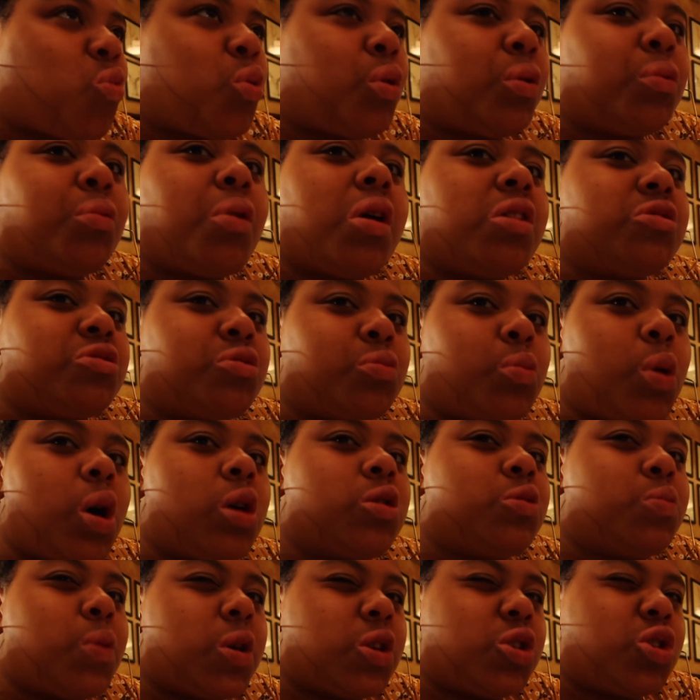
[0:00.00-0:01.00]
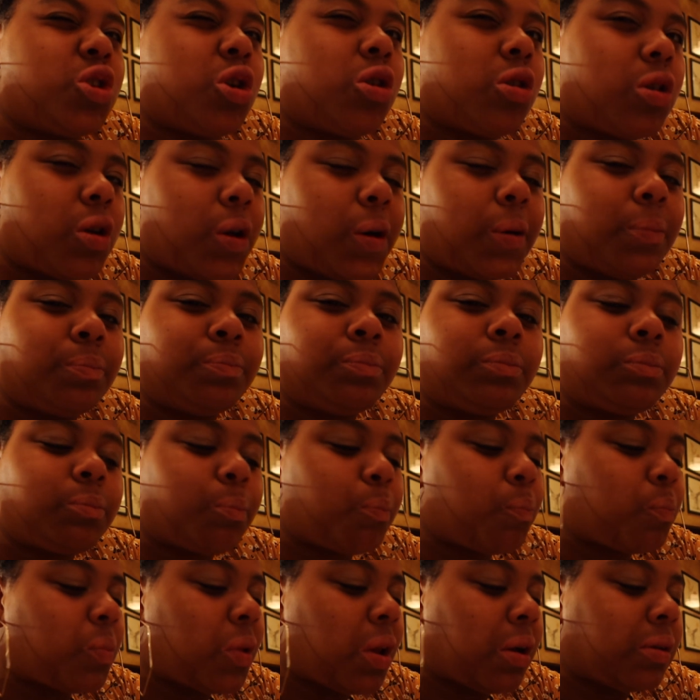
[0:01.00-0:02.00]
Well, right, it's the world's best chocolate.
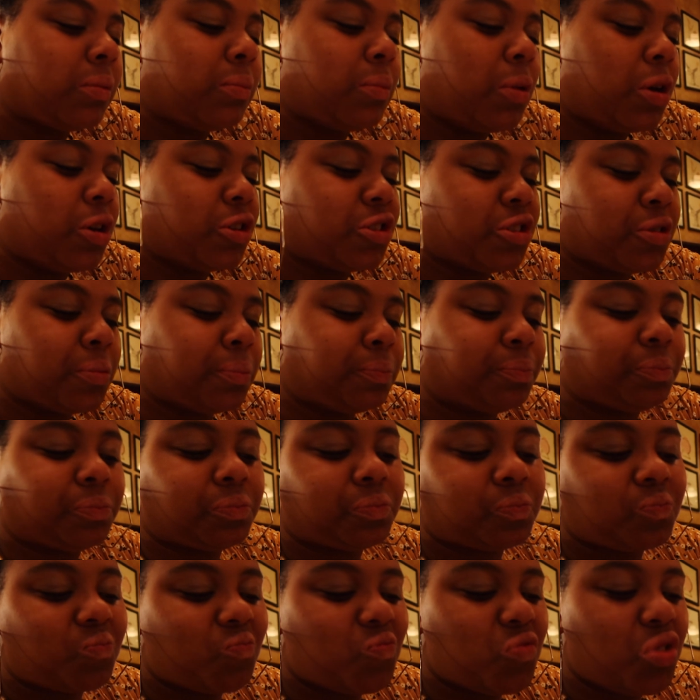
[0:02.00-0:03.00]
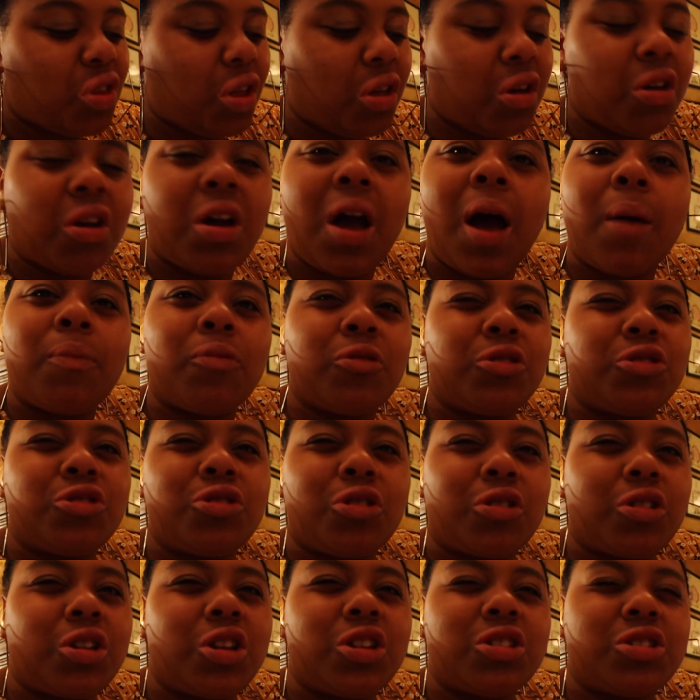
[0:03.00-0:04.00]
This, and Cadbury's
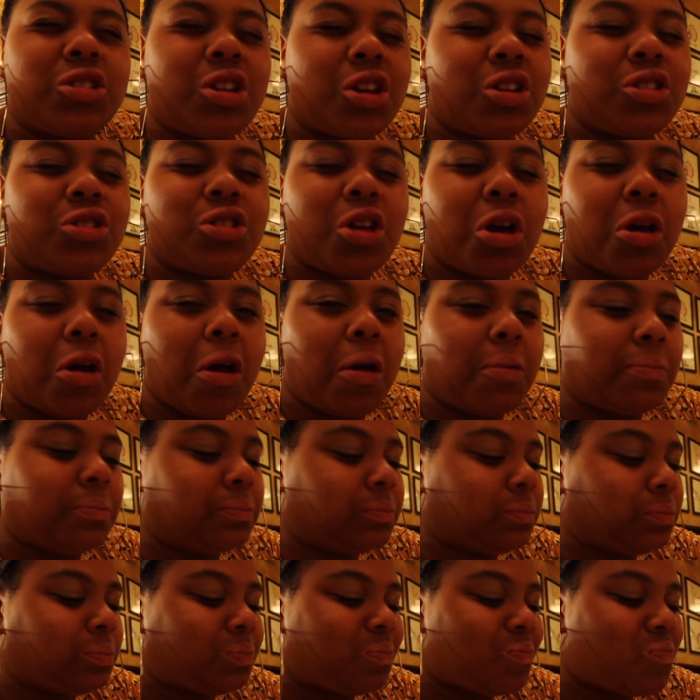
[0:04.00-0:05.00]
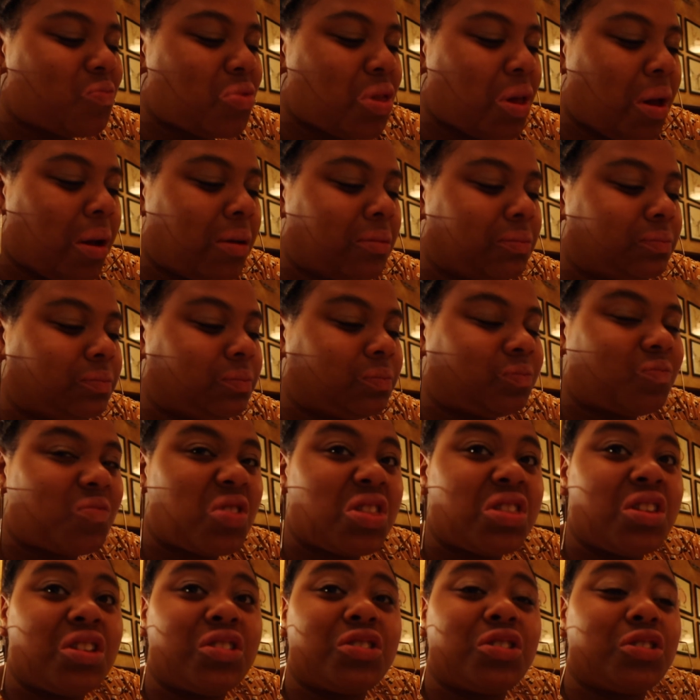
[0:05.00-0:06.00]
chocolate is like so good.
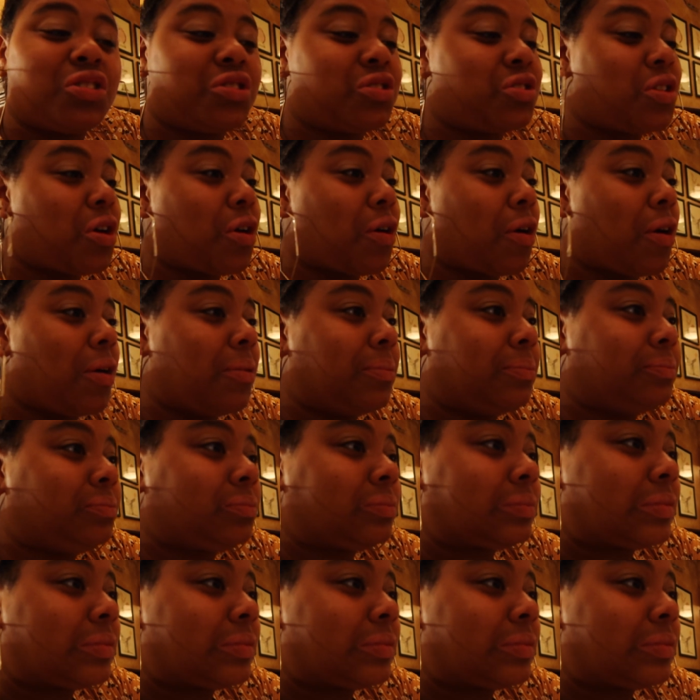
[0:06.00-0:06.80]
This is so good.